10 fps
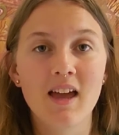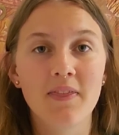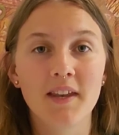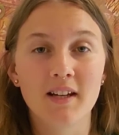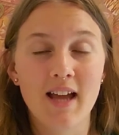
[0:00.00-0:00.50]

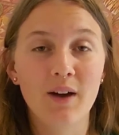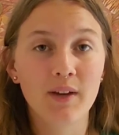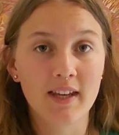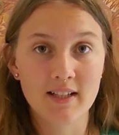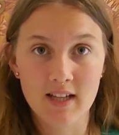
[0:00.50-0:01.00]
that are now
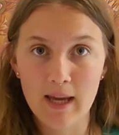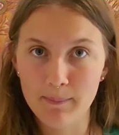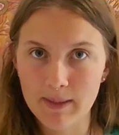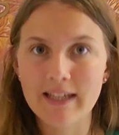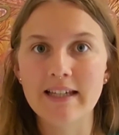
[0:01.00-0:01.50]
getting
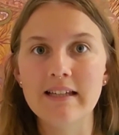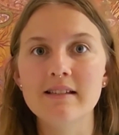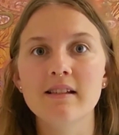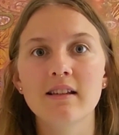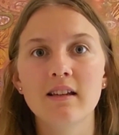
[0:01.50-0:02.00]
diabetes,